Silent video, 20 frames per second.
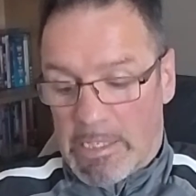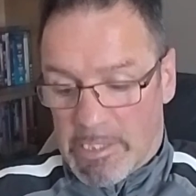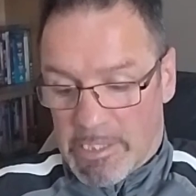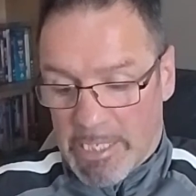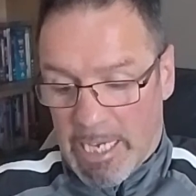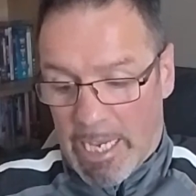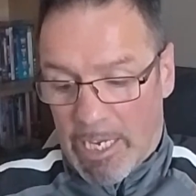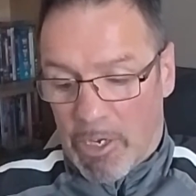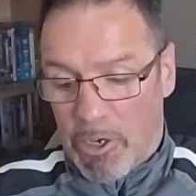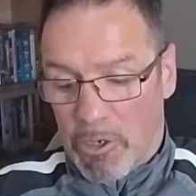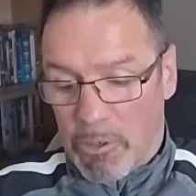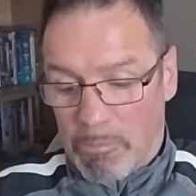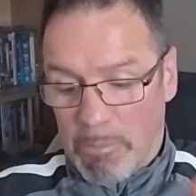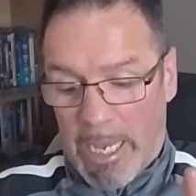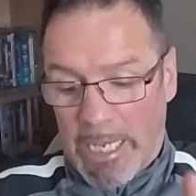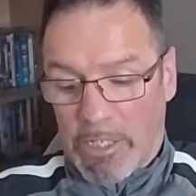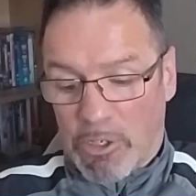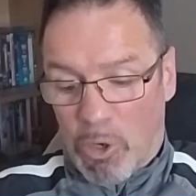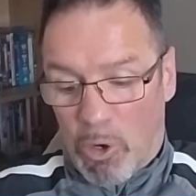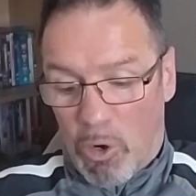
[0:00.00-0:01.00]
Check out
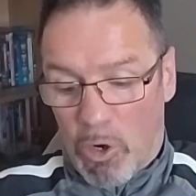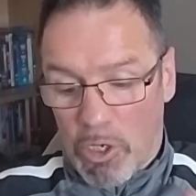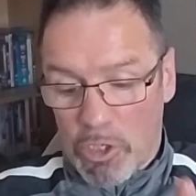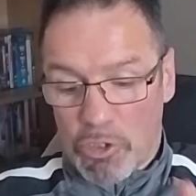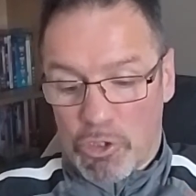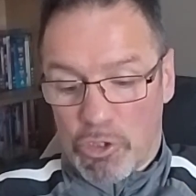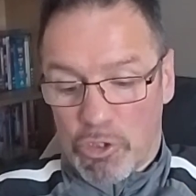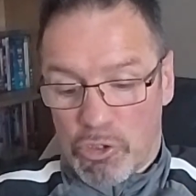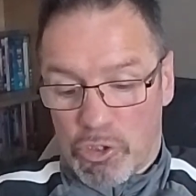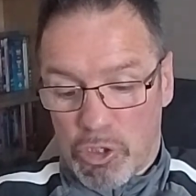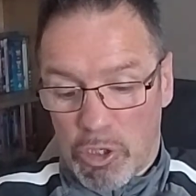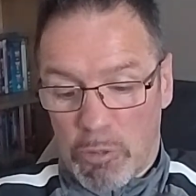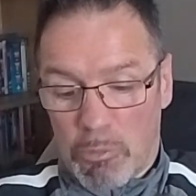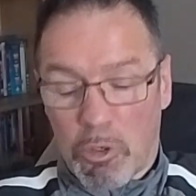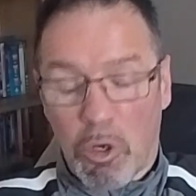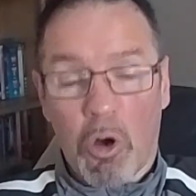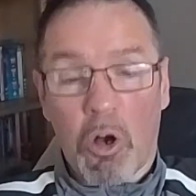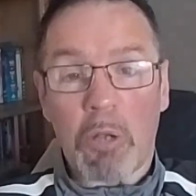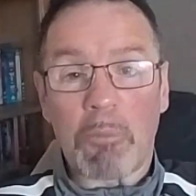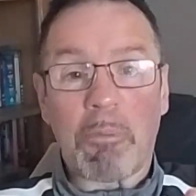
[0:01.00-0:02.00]
my talk on
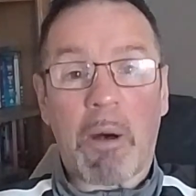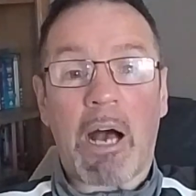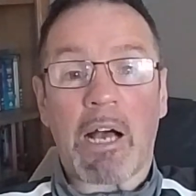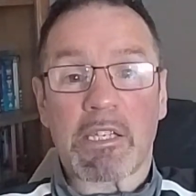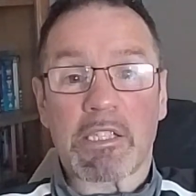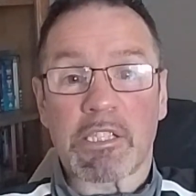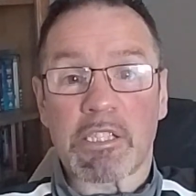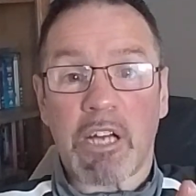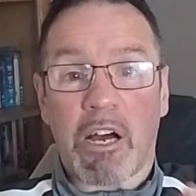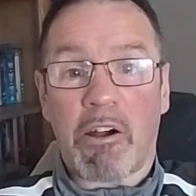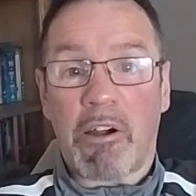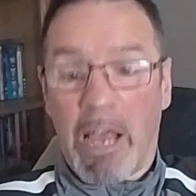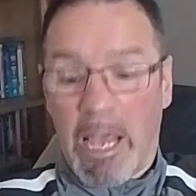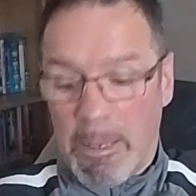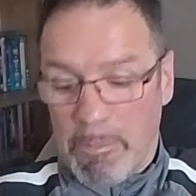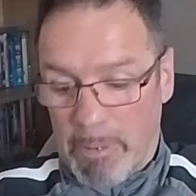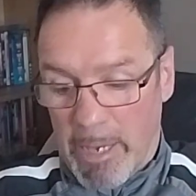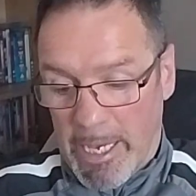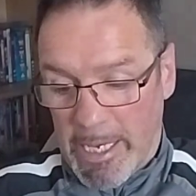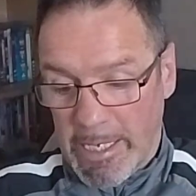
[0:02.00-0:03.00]
YouTube called Boxing
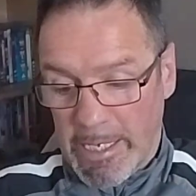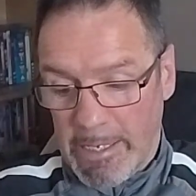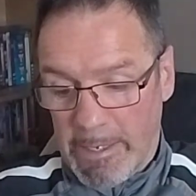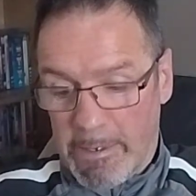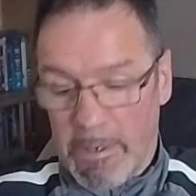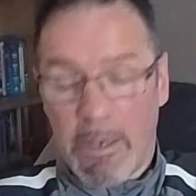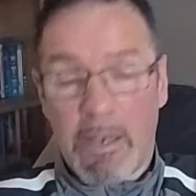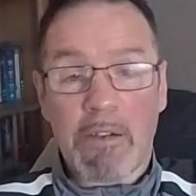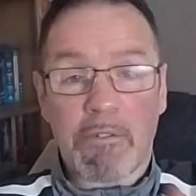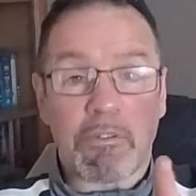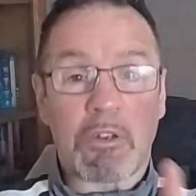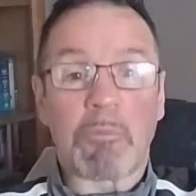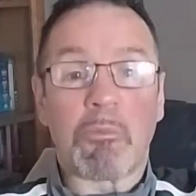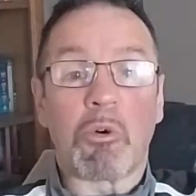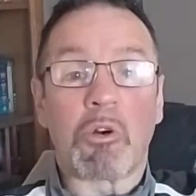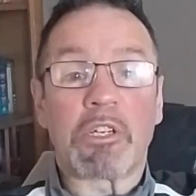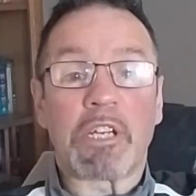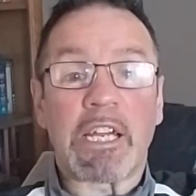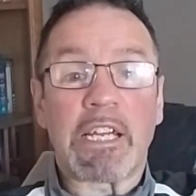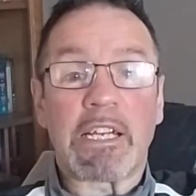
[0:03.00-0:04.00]
RIP for
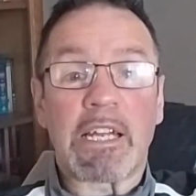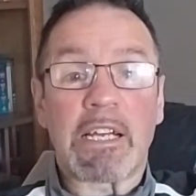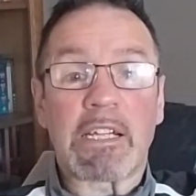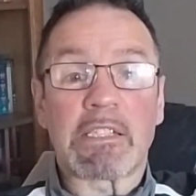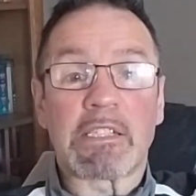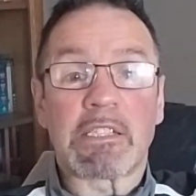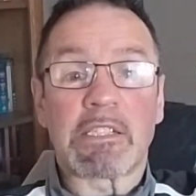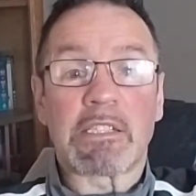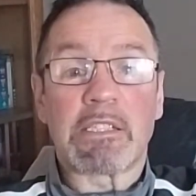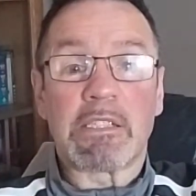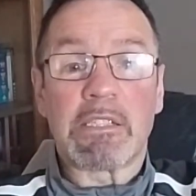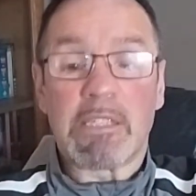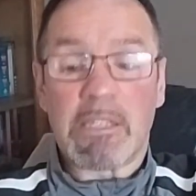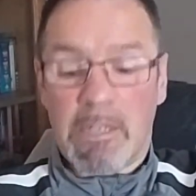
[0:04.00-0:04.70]
more details.